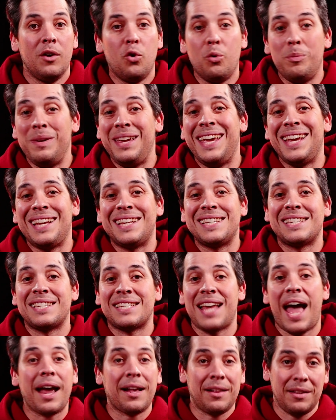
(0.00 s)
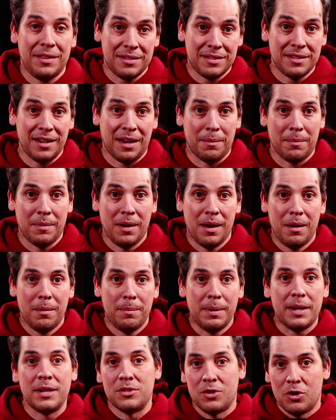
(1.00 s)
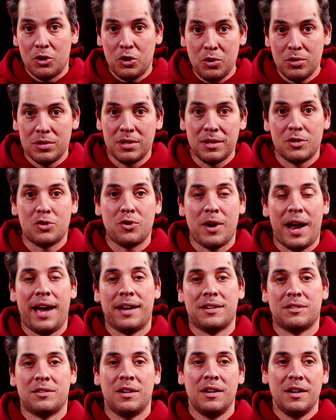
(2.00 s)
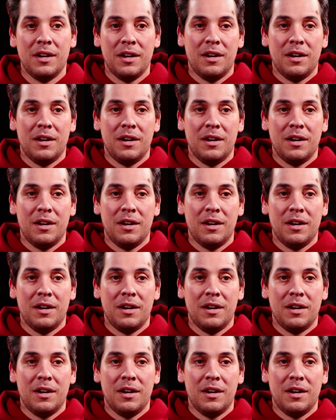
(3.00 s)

will be exactly the same, because they're using the tracks